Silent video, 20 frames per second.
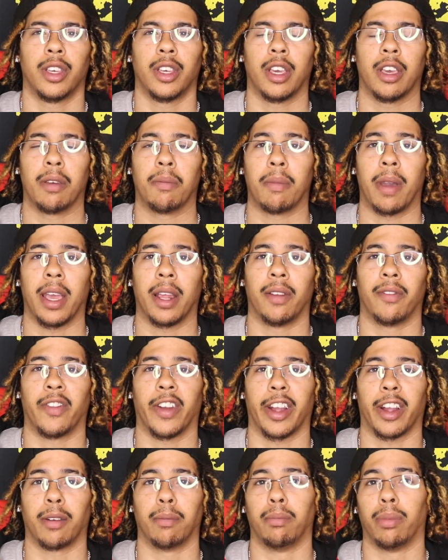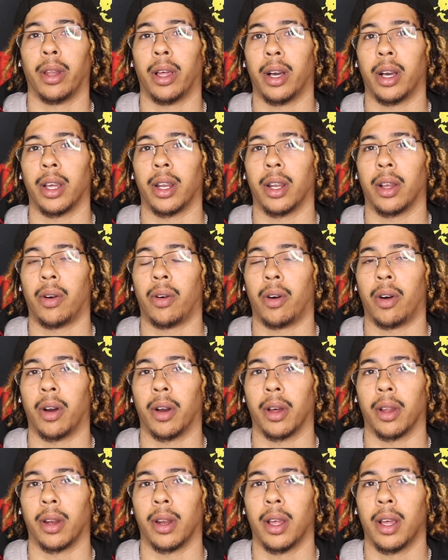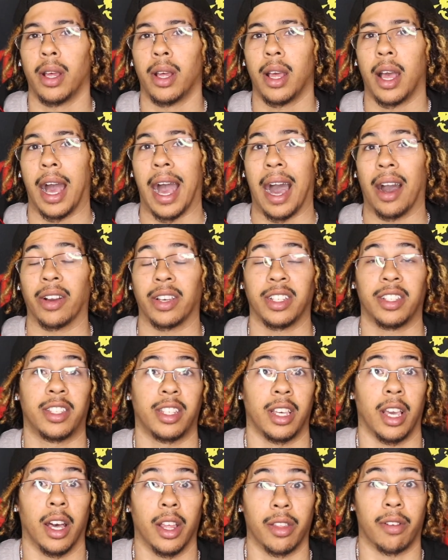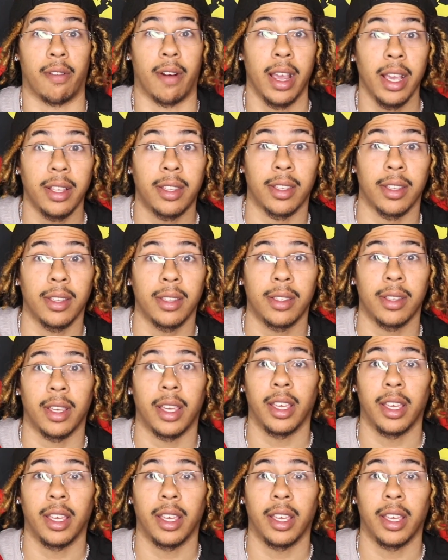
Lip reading: He made it very blunt on how he see other races.